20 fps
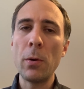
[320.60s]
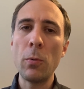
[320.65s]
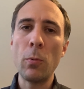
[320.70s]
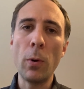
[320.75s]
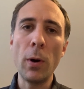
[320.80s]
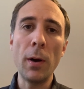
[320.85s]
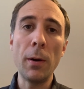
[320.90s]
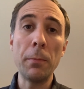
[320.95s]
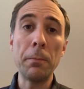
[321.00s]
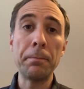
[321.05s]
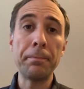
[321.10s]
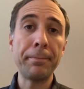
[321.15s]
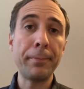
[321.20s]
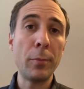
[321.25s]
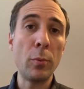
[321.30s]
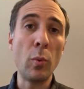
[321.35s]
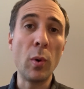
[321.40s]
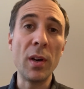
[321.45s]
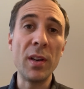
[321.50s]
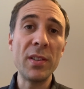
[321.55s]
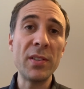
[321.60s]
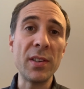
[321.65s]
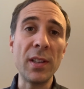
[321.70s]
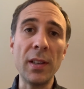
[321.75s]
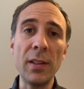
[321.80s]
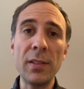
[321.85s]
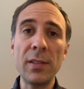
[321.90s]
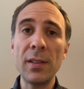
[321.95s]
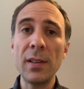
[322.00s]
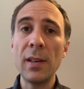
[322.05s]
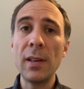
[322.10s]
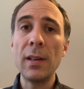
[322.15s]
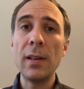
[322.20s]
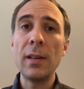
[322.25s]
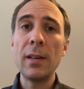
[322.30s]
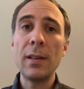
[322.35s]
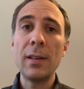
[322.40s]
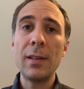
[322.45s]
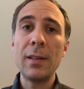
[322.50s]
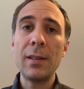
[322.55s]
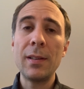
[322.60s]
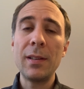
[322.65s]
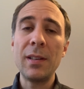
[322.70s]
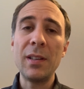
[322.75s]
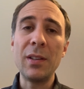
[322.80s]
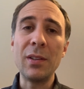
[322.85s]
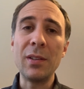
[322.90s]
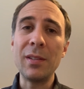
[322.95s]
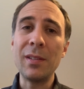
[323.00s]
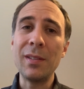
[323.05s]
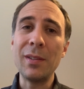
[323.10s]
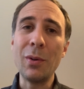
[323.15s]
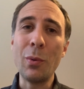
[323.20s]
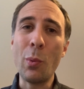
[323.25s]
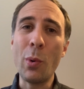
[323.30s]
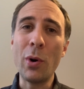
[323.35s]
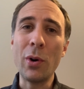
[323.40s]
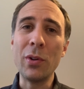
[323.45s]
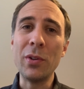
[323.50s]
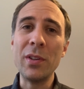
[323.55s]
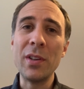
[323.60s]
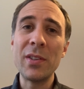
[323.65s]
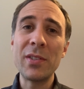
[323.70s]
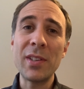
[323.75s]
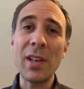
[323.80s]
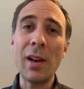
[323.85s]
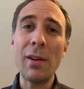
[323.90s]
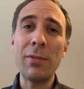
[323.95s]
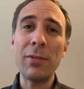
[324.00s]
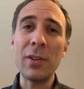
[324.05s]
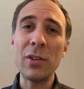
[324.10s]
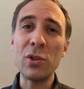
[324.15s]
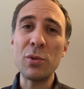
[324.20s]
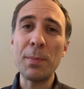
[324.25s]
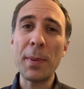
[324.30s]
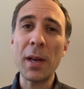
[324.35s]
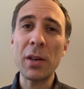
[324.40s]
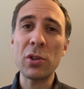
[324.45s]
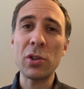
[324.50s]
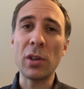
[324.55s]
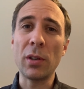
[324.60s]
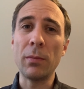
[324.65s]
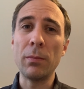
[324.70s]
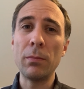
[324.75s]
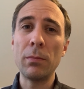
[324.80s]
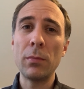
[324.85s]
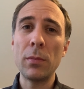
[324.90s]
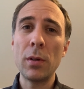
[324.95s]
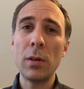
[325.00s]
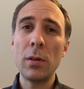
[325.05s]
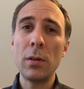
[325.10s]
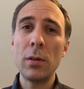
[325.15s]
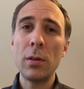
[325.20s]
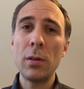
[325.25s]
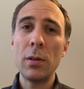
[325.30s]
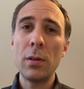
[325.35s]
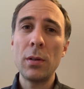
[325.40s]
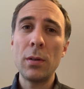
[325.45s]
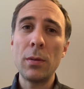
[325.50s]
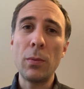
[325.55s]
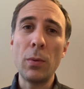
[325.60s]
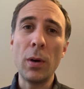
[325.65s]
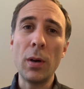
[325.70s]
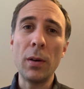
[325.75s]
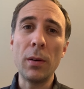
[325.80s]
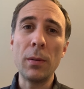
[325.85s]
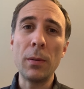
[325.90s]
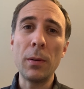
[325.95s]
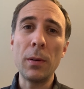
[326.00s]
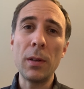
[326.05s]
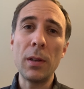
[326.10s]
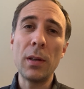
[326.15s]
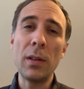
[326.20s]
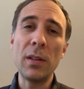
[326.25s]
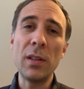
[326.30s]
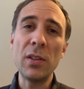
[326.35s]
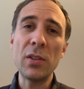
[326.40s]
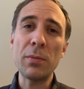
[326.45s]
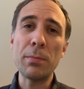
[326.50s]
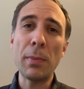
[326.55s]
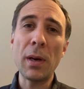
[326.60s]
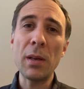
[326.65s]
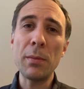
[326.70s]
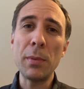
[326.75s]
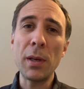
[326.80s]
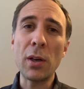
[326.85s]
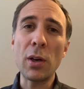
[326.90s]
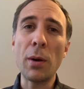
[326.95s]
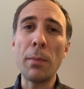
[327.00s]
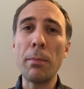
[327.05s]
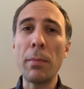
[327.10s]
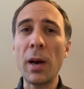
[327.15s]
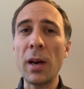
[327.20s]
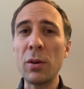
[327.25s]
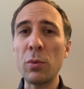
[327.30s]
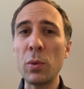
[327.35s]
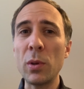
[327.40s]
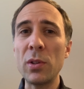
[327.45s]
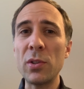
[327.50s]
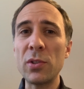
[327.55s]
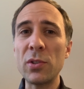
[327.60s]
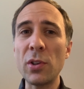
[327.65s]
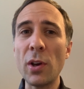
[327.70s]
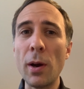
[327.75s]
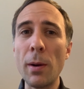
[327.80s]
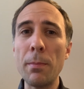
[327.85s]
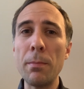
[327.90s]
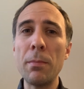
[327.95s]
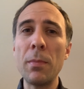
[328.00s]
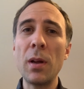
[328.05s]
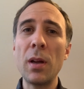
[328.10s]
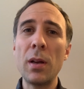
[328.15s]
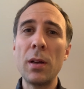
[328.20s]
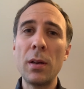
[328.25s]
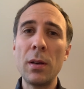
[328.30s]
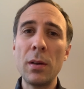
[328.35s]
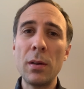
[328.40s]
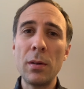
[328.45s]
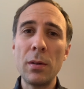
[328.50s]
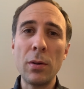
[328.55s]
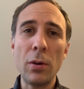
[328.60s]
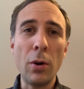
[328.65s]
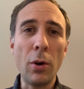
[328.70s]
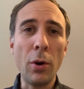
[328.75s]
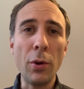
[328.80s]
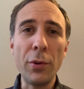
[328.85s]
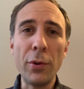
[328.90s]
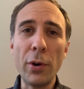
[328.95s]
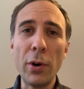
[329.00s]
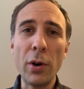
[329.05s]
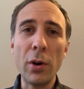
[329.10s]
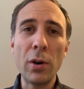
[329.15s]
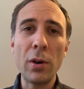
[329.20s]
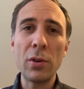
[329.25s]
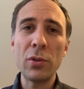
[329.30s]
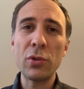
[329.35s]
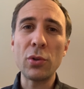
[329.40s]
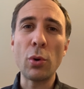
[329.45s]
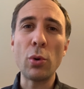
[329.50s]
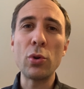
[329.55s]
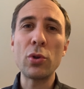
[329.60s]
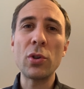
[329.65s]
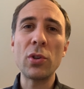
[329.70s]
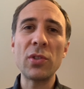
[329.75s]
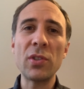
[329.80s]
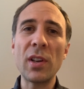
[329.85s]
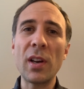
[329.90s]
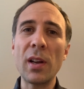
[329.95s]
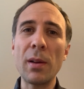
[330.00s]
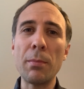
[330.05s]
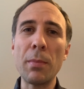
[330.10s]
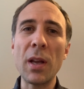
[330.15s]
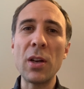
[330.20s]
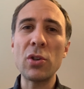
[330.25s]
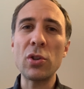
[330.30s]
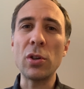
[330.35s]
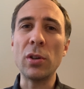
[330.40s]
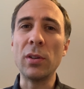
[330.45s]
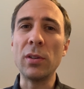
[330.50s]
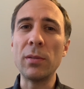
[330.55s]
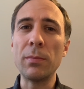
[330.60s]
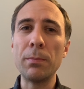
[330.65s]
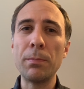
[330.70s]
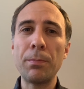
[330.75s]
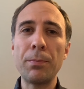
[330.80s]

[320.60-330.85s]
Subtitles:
Well, what is it? In a word, self-inspection. Well, and this might be combined with some other solutions that I mentioned.